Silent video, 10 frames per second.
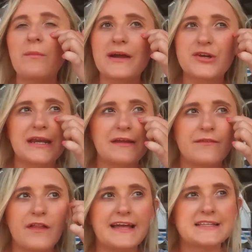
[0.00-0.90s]
my training
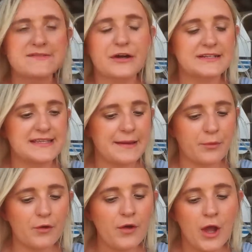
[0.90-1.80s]
flights, for
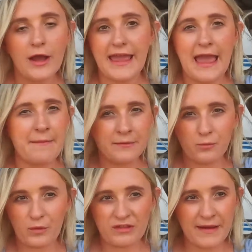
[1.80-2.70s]
example, came
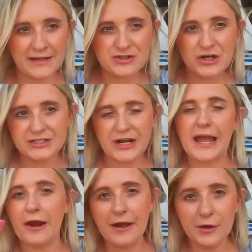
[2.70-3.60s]
in with my instructor,
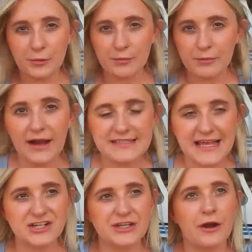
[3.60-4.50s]
Eric, whom you guys
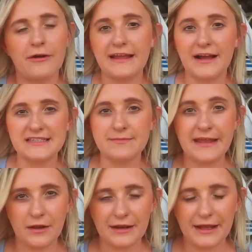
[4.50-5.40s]
actually already got to
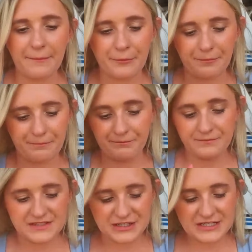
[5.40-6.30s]
meet on a couple.
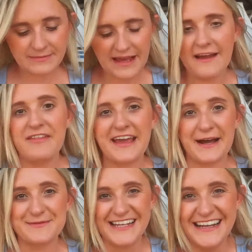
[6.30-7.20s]
Excuse me, I have the
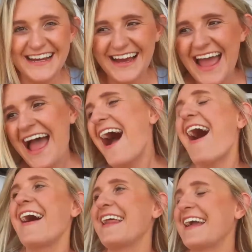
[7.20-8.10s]
hiccups
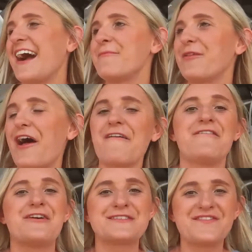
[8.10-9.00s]
on a couple
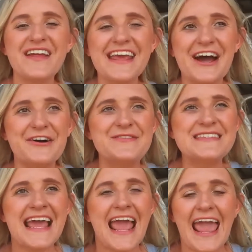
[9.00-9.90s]
of those videos,
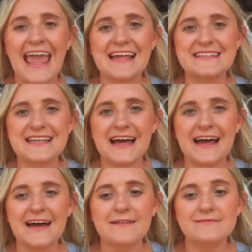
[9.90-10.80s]
and
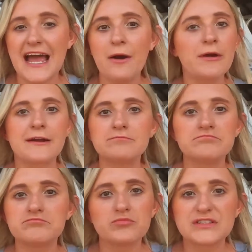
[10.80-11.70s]
tower
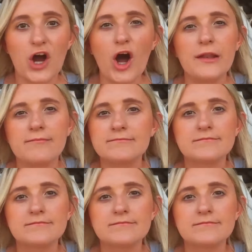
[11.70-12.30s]
was gone.